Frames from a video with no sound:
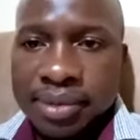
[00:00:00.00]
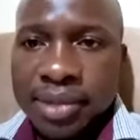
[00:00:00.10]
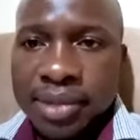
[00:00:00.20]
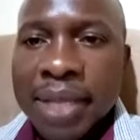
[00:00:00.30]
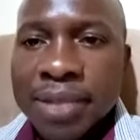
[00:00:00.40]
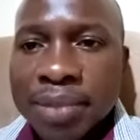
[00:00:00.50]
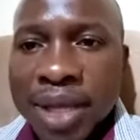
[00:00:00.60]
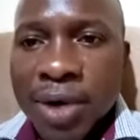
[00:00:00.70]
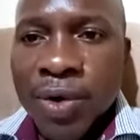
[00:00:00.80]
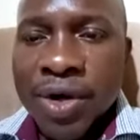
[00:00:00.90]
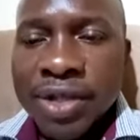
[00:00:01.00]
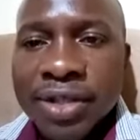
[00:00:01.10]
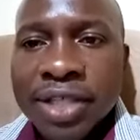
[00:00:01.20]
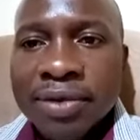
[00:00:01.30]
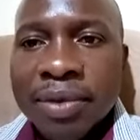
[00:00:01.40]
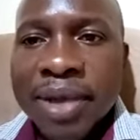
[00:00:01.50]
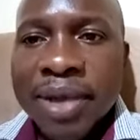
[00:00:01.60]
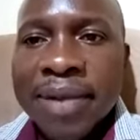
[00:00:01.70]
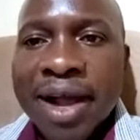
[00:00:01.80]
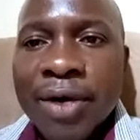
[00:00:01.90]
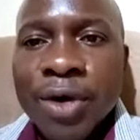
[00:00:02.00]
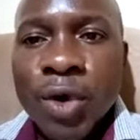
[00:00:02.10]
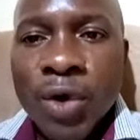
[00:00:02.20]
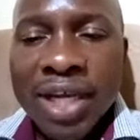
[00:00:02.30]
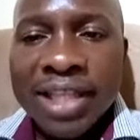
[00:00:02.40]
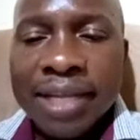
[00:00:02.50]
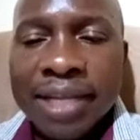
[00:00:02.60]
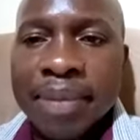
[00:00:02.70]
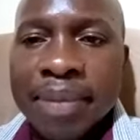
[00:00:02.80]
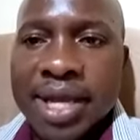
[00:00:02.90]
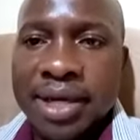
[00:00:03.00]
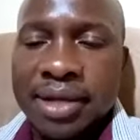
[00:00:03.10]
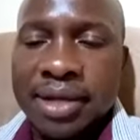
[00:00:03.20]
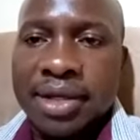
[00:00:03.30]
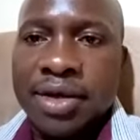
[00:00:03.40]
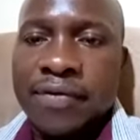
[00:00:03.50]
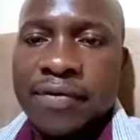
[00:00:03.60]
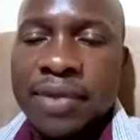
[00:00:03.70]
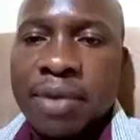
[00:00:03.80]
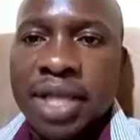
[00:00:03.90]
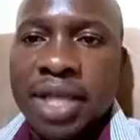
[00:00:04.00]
There must be a good reason that will make me outlook the pain of the moment.